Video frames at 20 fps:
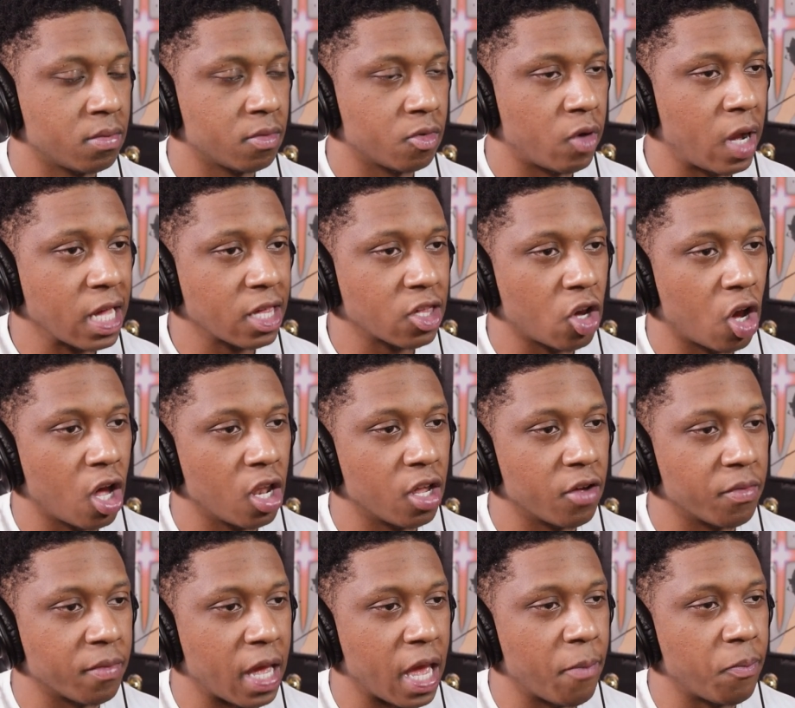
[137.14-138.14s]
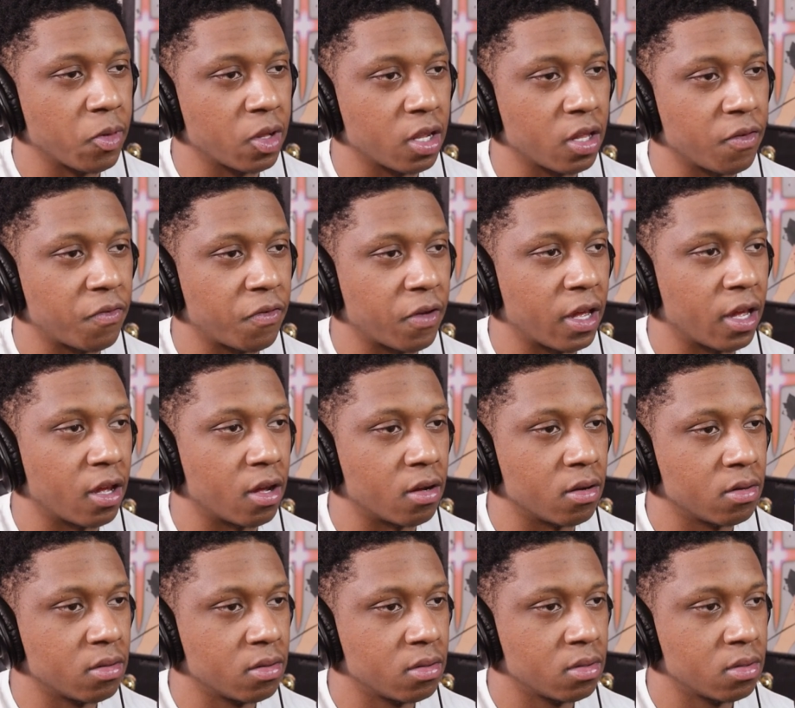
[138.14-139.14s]
Watch all of them epically fail.
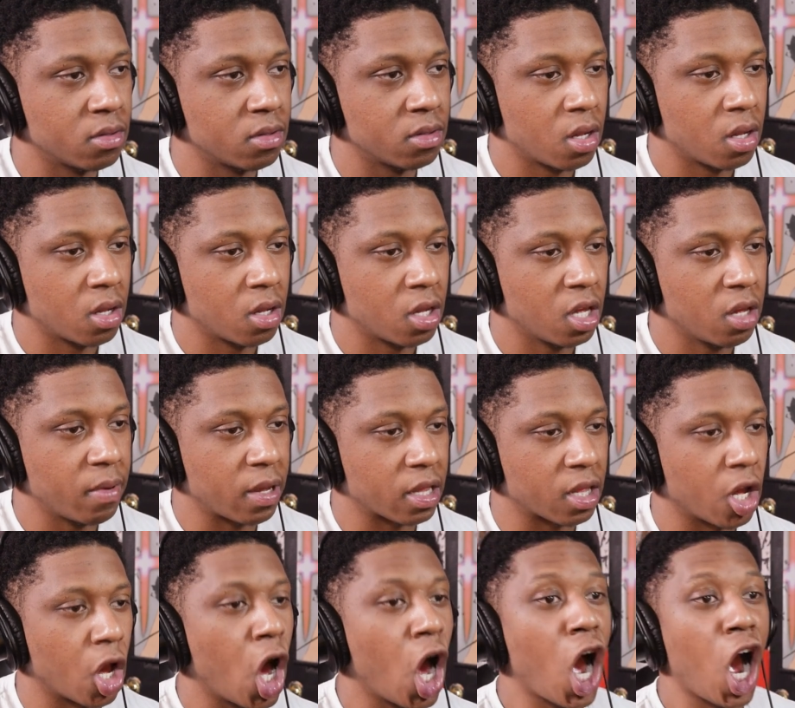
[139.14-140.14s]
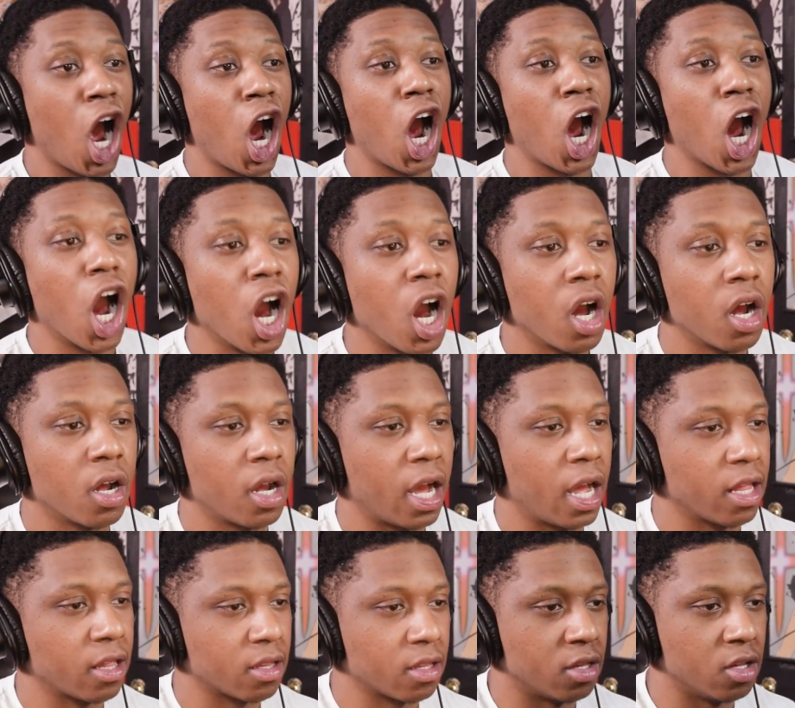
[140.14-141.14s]
He about to...
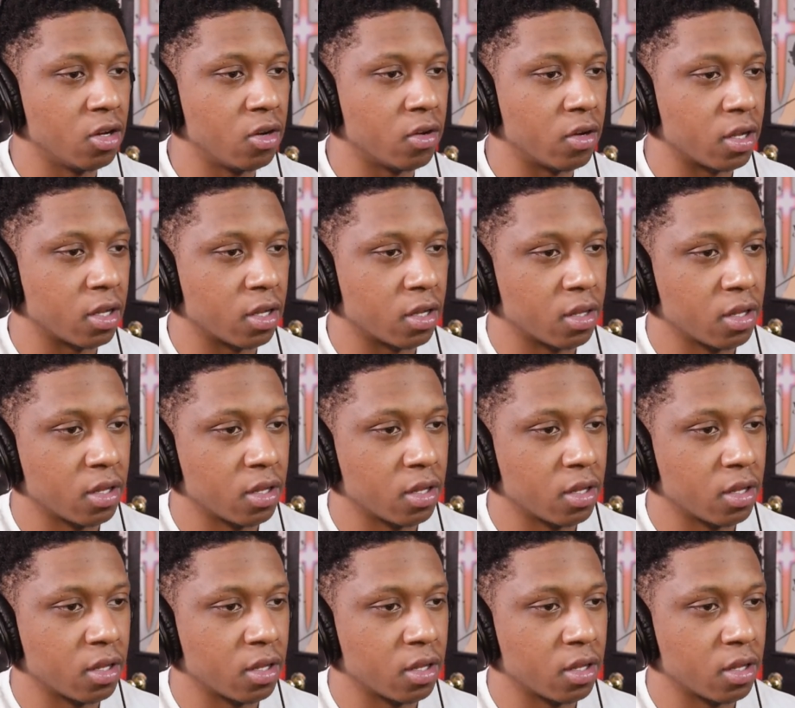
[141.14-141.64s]
I knew it.